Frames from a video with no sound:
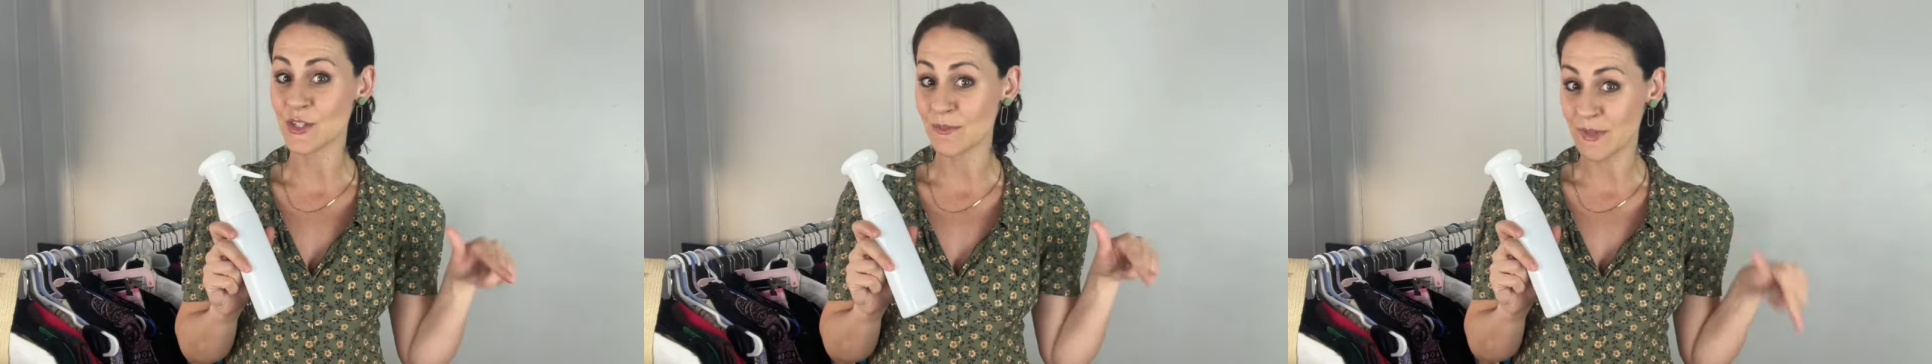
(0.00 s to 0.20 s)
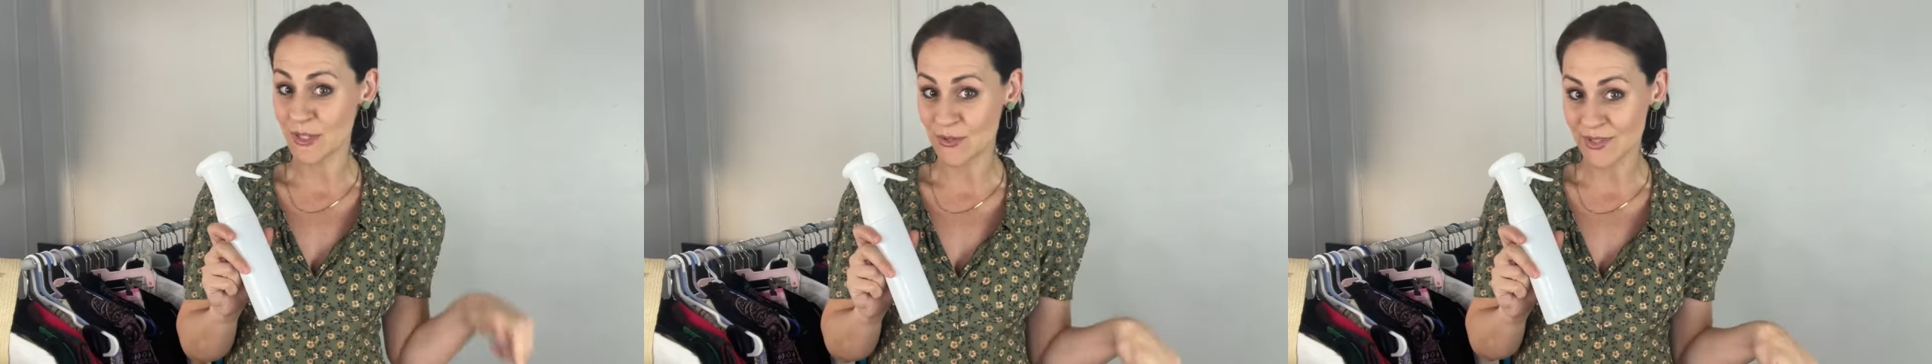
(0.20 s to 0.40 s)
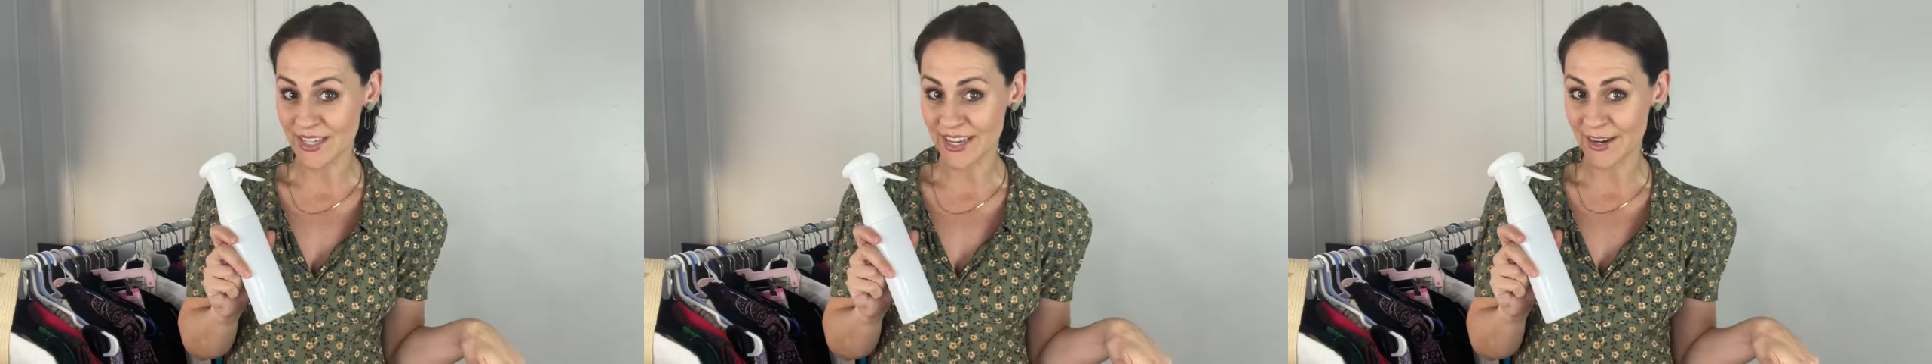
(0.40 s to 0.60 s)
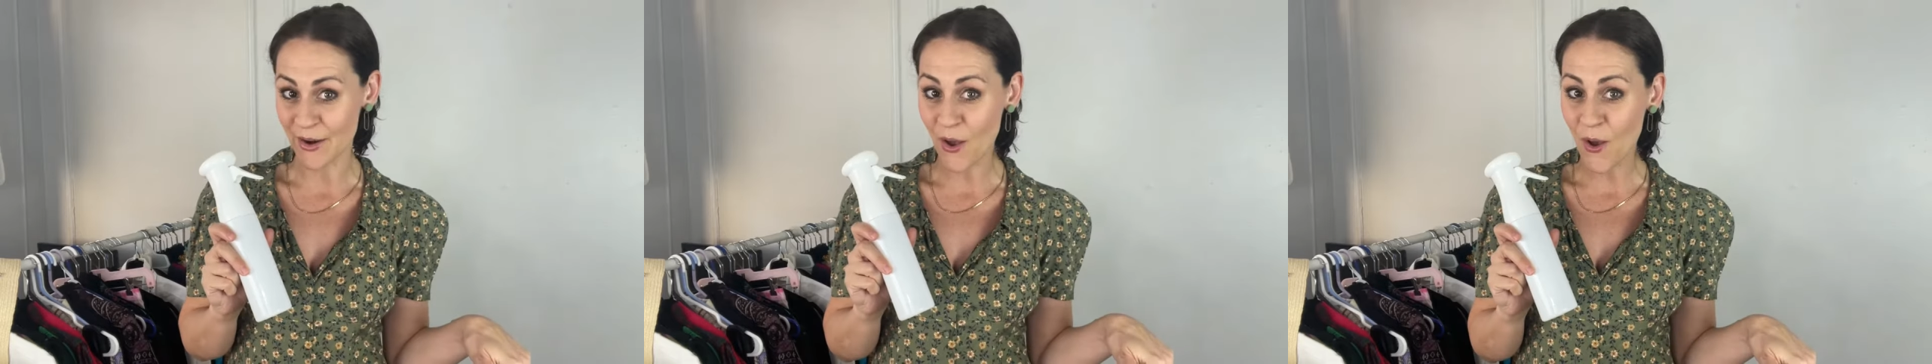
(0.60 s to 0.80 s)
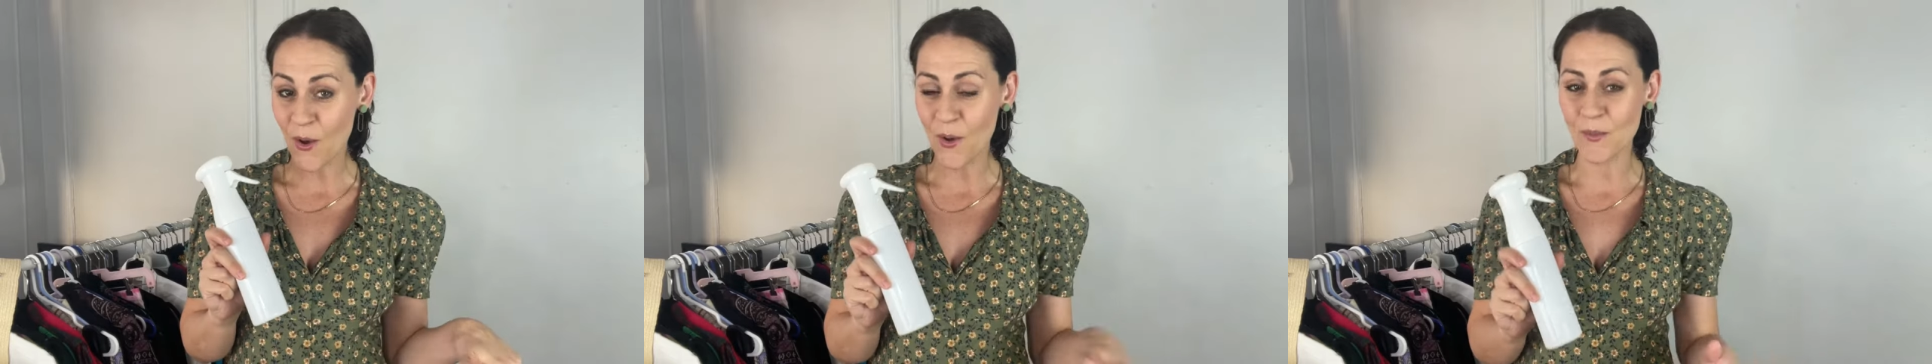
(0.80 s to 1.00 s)
be using at
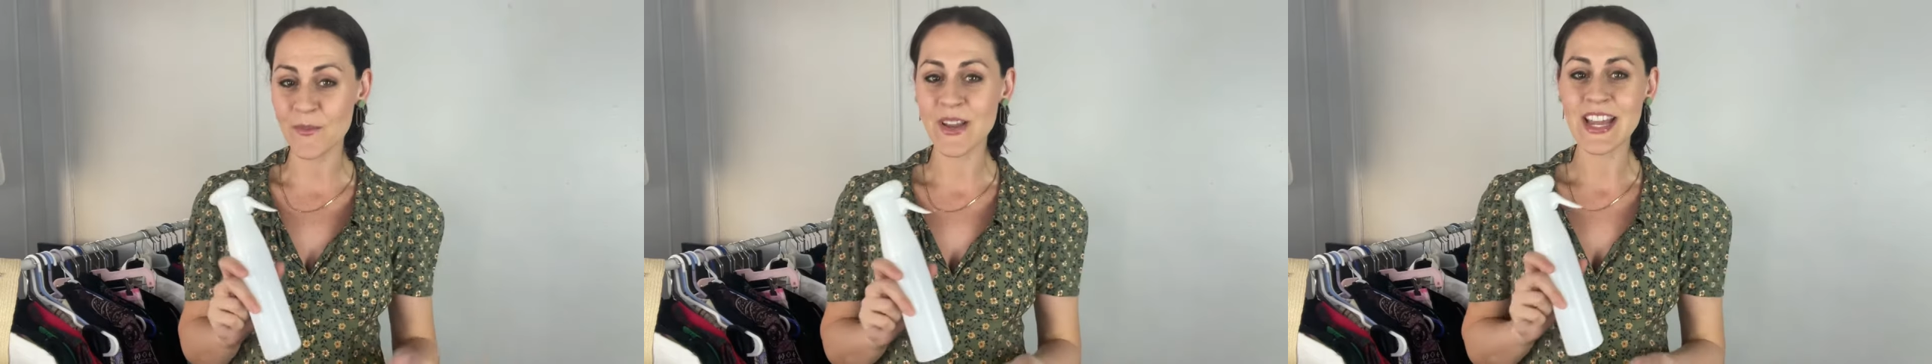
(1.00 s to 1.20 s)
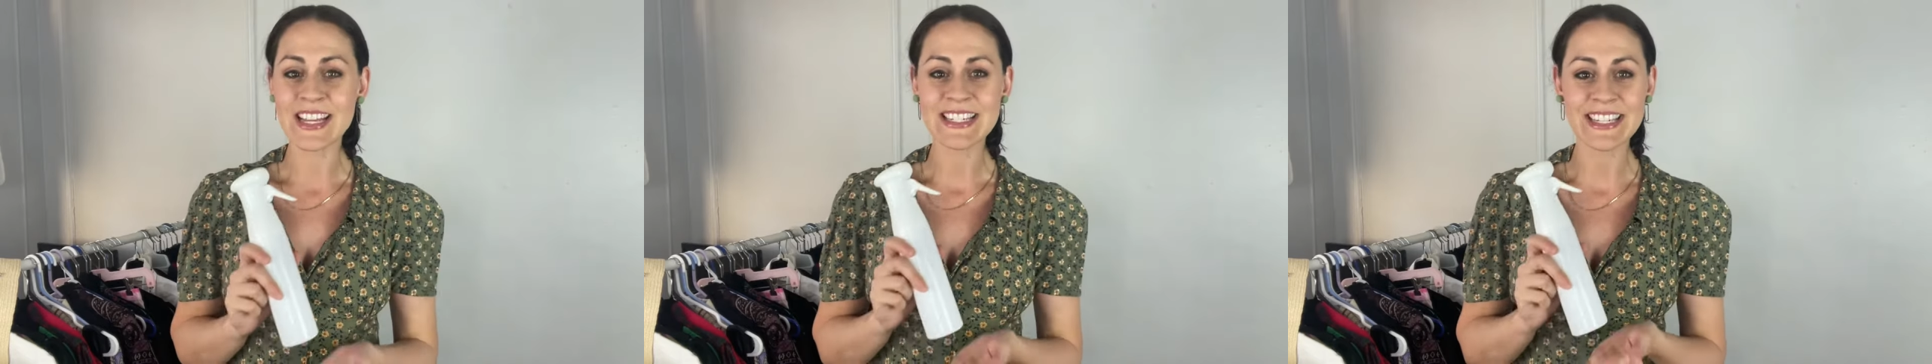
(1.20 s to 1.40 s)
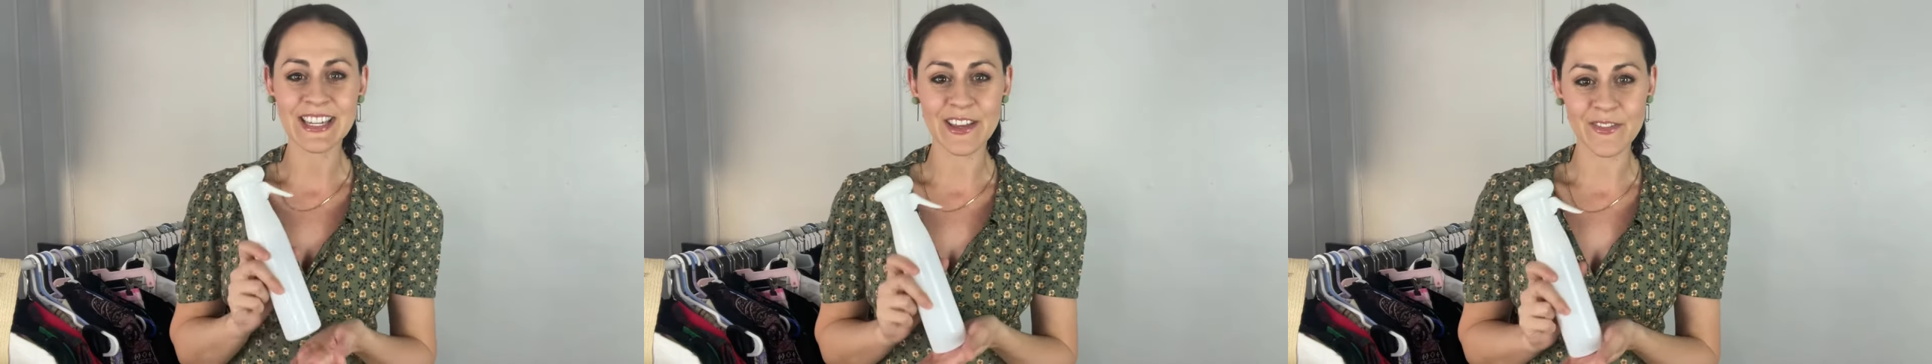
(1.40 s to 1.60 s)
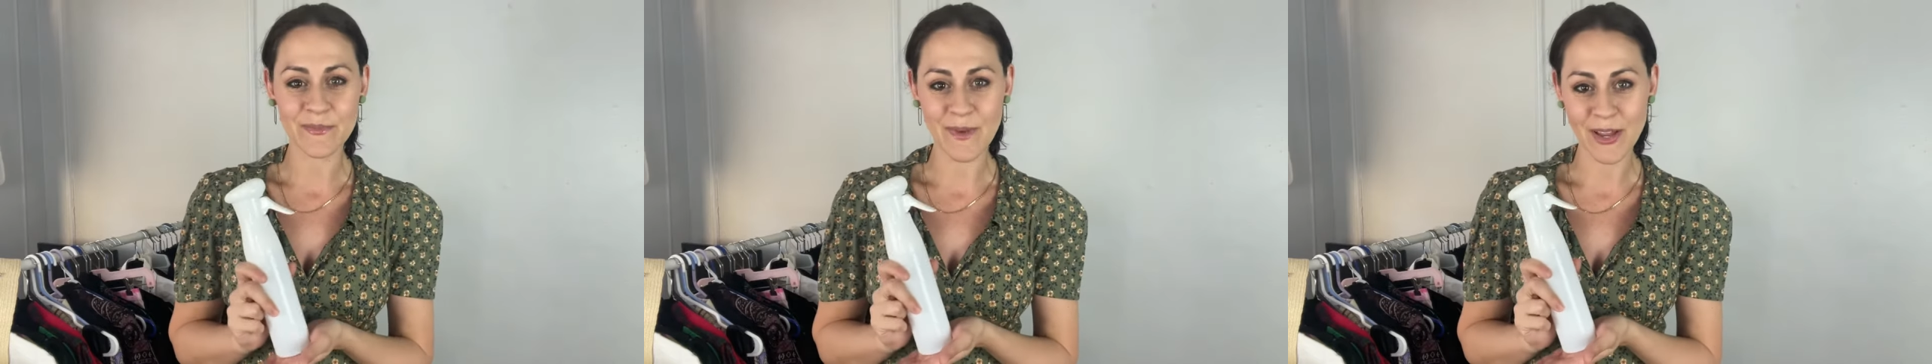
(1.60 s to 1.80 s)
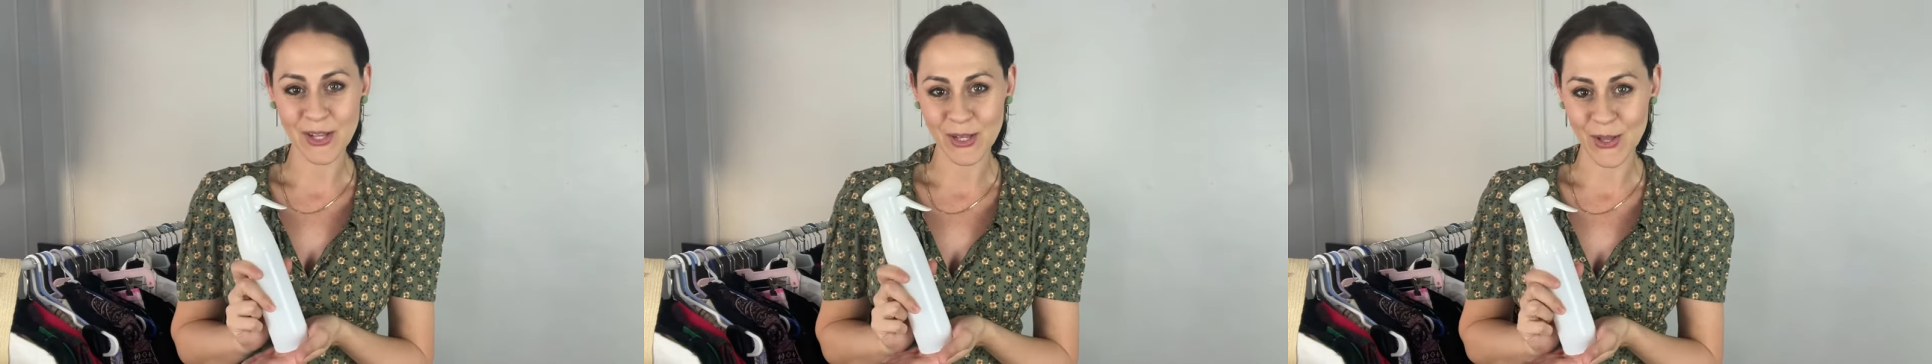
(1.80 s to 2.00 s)
home to give
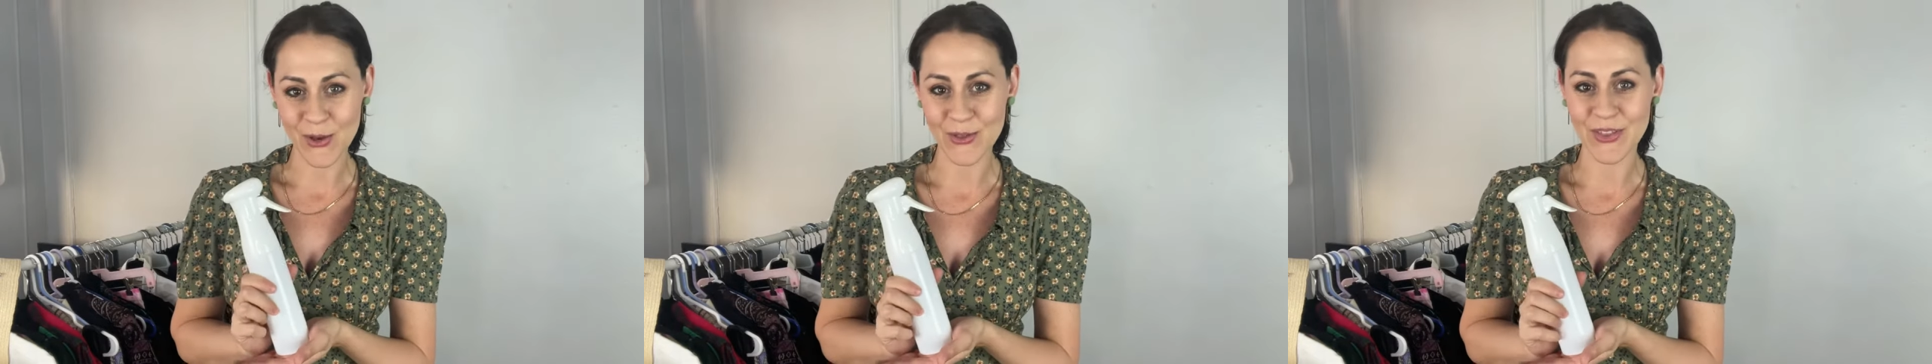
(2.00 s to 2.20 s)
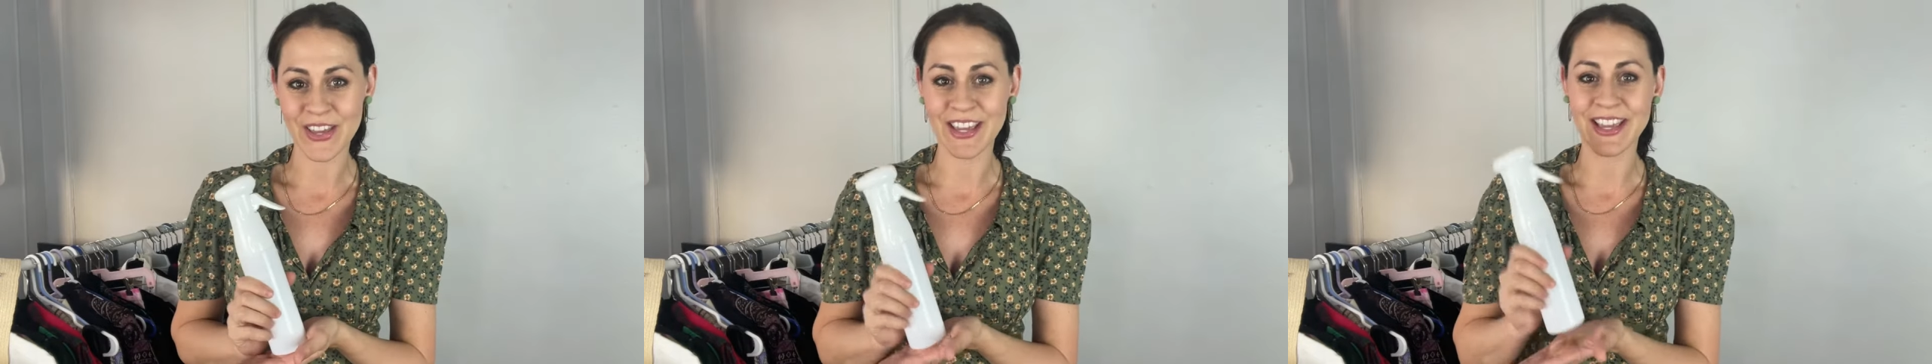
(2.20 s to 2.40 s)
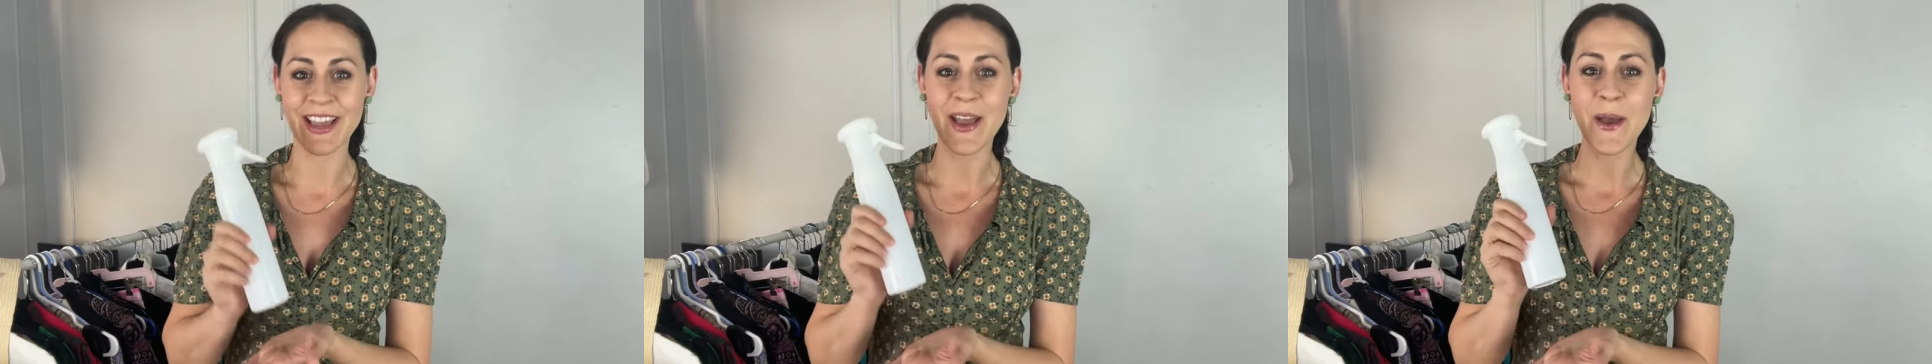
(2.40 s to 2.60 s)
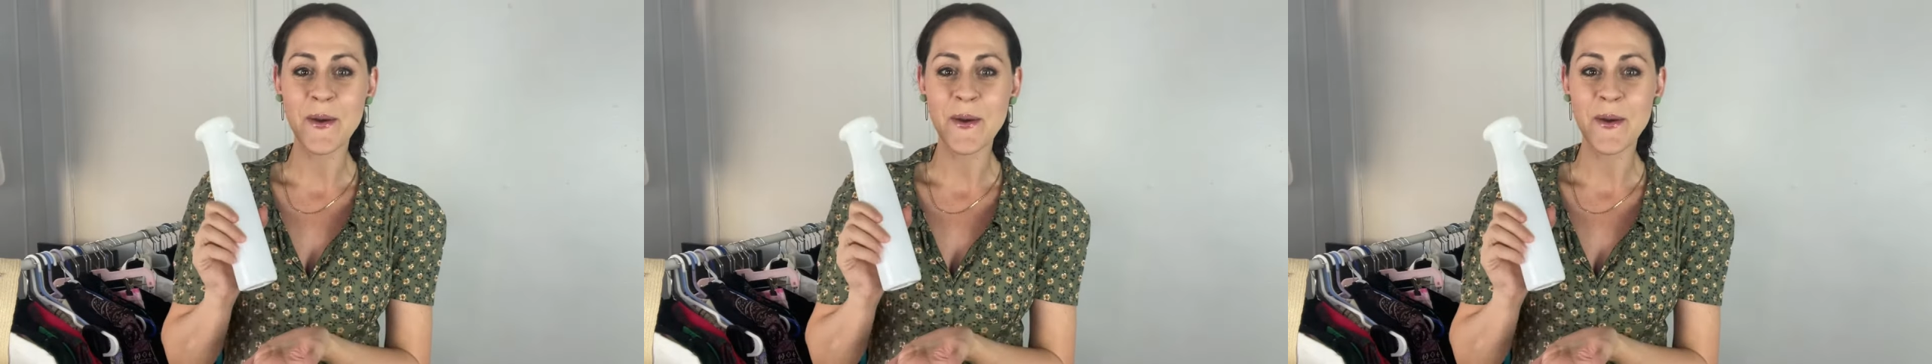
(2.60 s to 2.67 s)
my clothing